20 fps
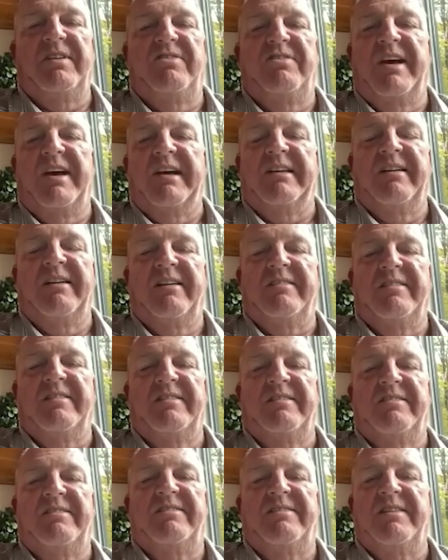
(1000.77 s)
Jack
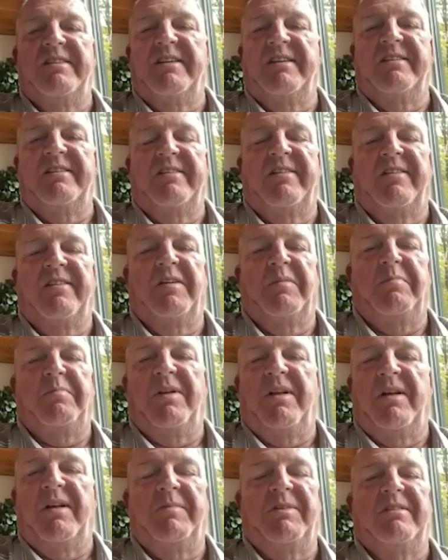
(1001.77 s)
Nicklaus, uh, Arnold
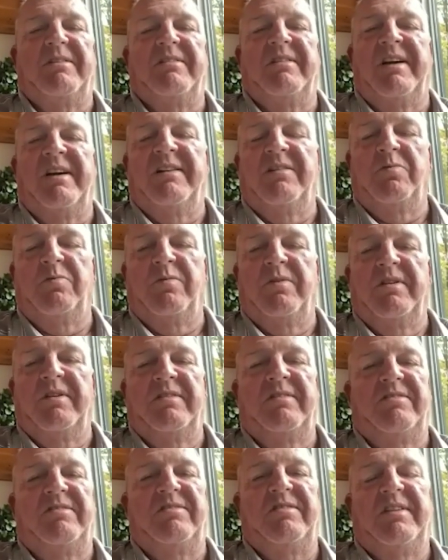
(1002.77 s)
Palmer, Tiger
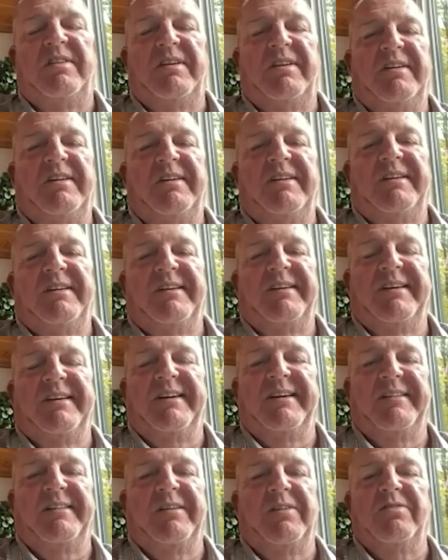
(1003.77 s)
Woods,
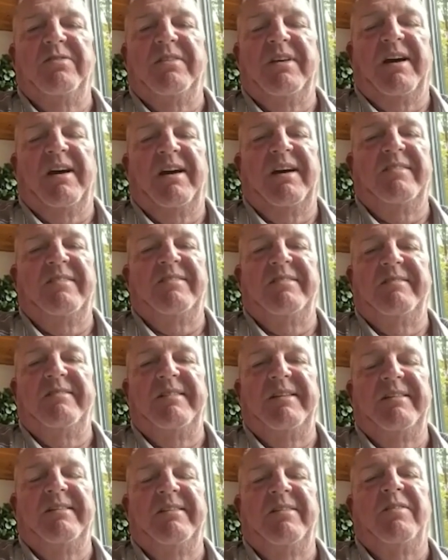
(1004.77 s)
uh, those guys, and
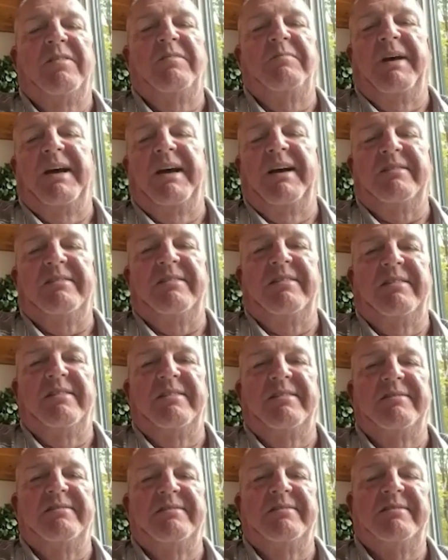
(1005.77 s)
and going back to
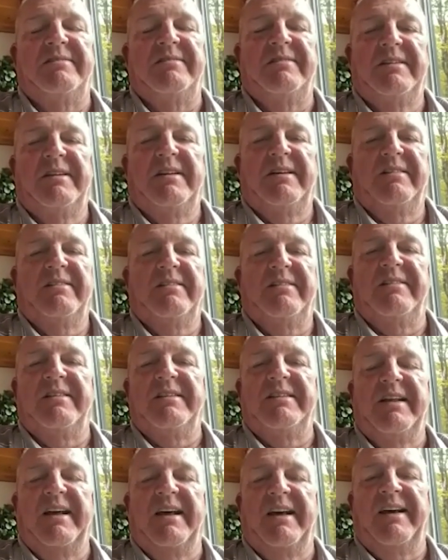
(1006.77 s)
the to
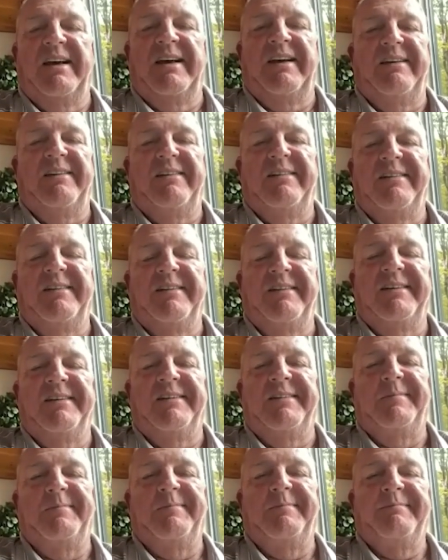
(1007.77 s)
the day,
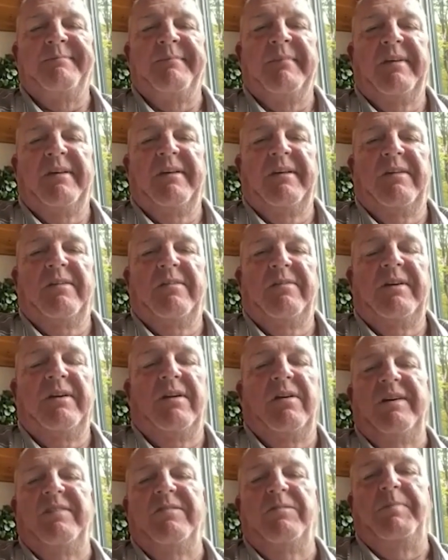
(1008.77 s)
uh, you
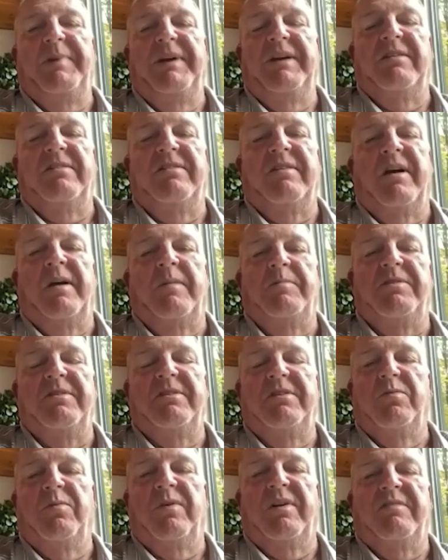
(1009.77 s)
know, even Peter
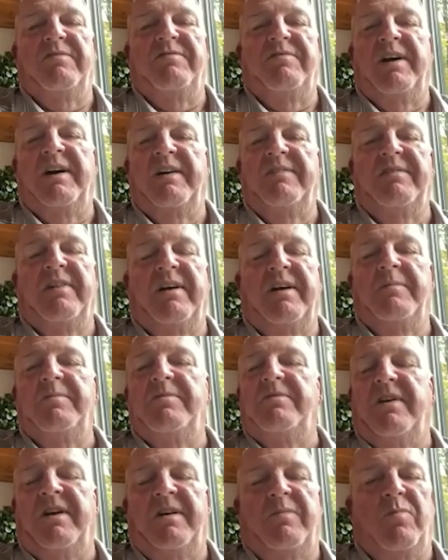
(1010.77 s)
Thomson who won it five
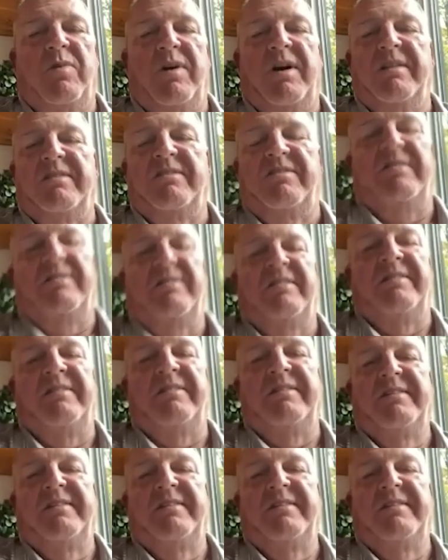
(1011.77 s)
times, Tom Watson,